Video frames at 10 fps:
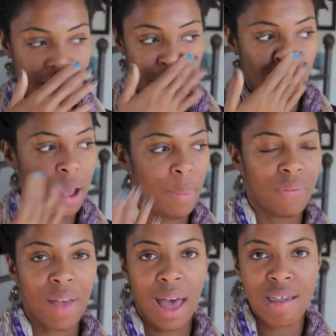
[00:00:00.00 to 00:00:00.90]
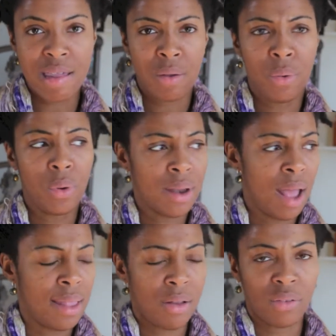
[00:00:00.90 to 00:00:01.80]
there were a couple of guys who were
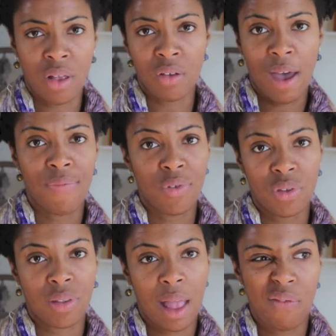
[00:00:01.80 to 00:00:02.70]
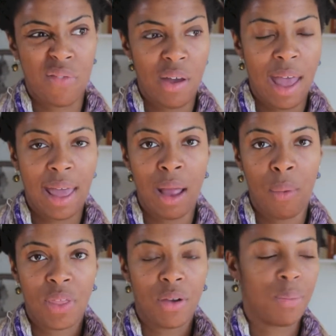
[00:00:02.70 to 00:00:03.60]
non-knitters, non-crafters, just kind of they were hanging out
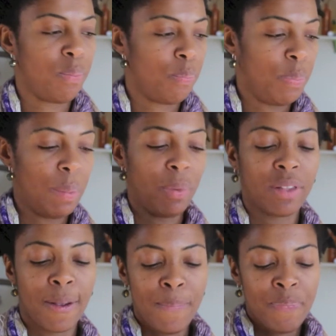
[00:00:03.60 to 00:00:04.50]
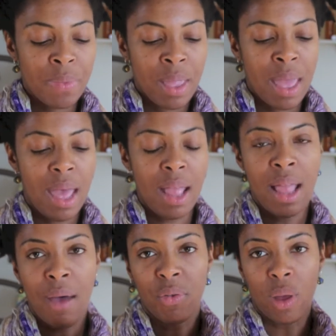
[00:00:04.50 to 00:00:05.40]
with their peoples.
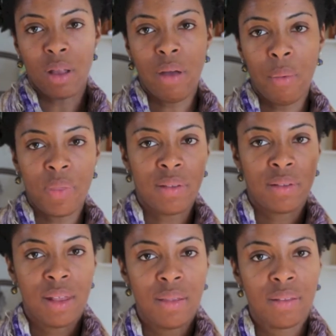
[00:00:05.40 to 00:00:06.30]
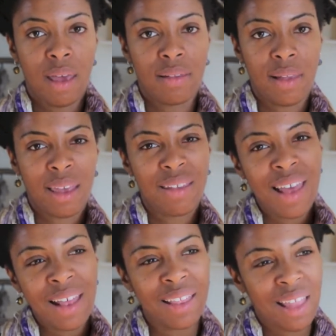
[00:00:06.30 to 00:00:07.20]
And I was walking around with this, and this guy's like, "Is
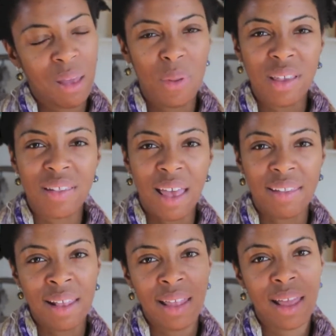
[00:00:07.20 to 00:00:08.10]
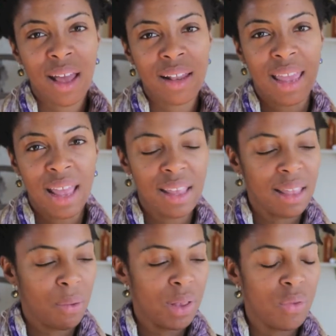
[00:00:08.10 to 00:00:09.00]
that like, what is that? Is that like cotton candy?
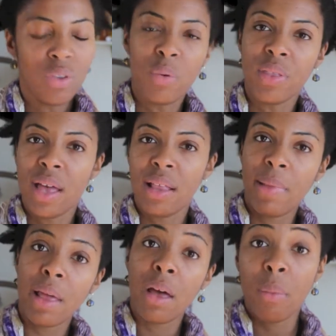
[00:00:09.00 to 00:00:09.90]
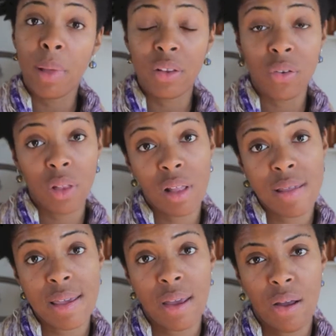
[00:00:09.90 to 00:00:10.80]
Like, what do you do with that?" And I'm like, "Oh, I'm gonna turn it
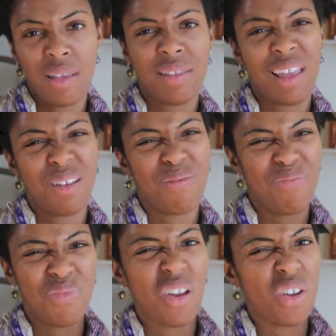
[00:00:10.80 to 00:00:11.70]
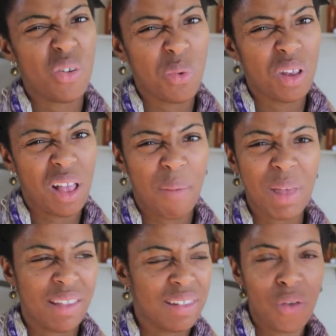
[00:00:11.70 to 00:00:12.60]
into yarn." He's like, I'm
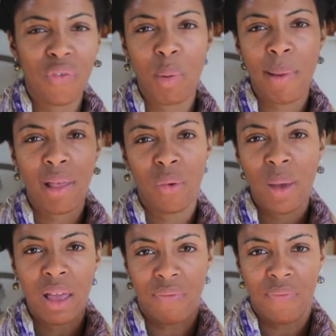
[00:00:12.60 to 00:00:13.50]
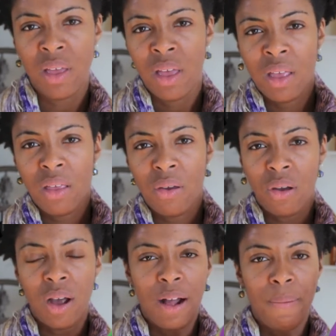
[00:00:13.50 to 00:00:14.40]
gonna see you from a mile away if
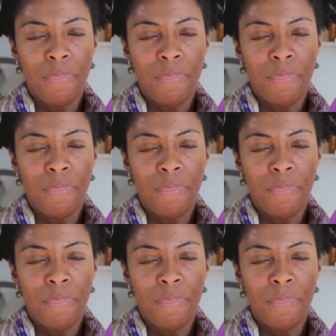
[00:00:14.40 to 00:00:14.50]
you're